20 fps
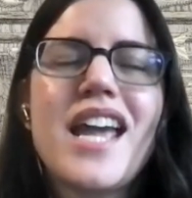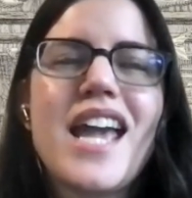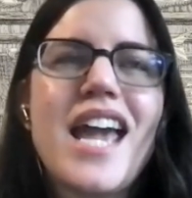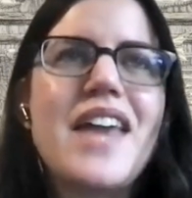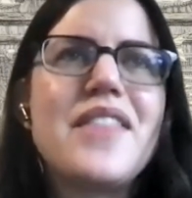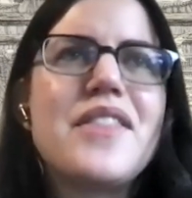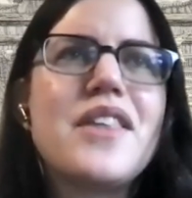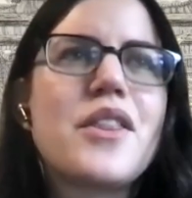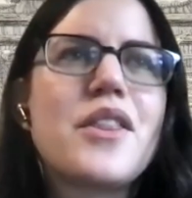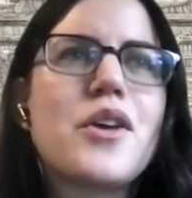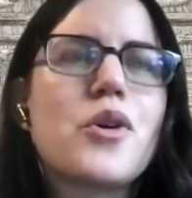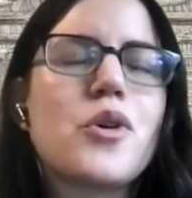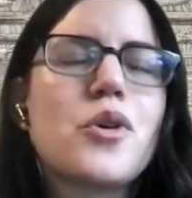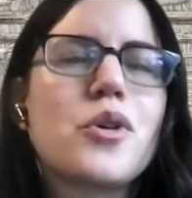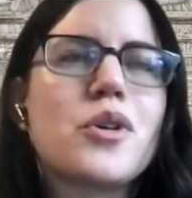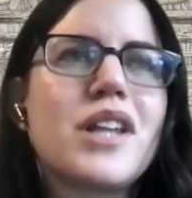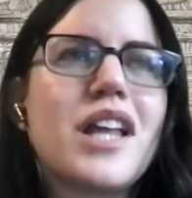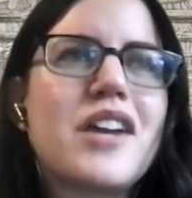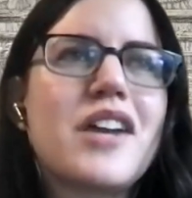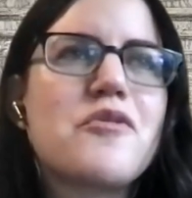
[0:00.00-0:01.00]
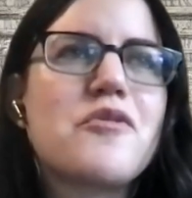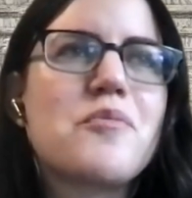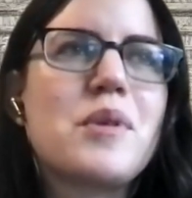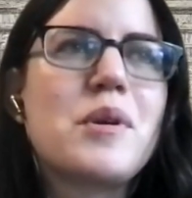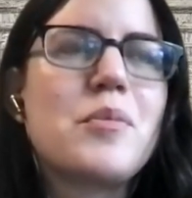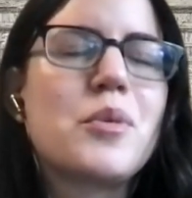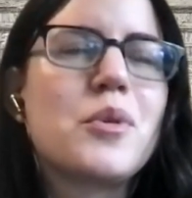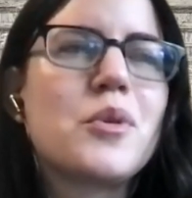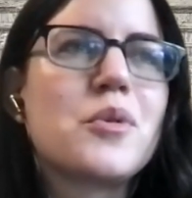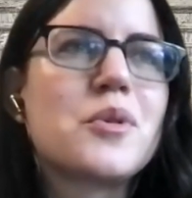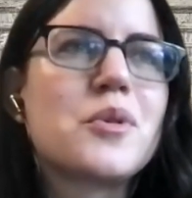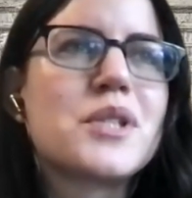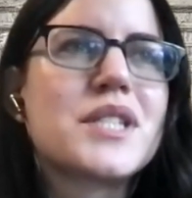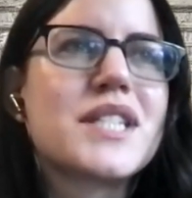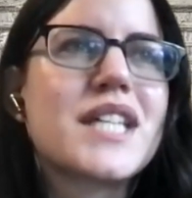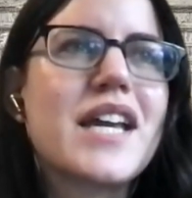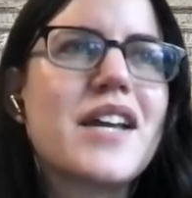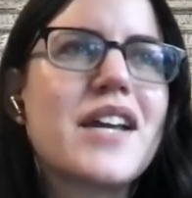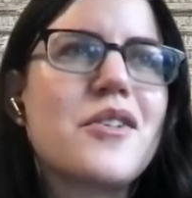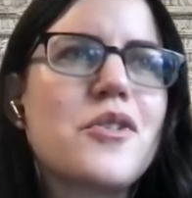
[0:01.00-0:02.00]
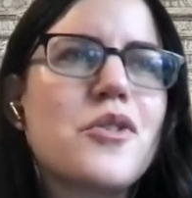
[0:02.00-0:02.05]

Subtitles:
And then there are a lot of people who are saying,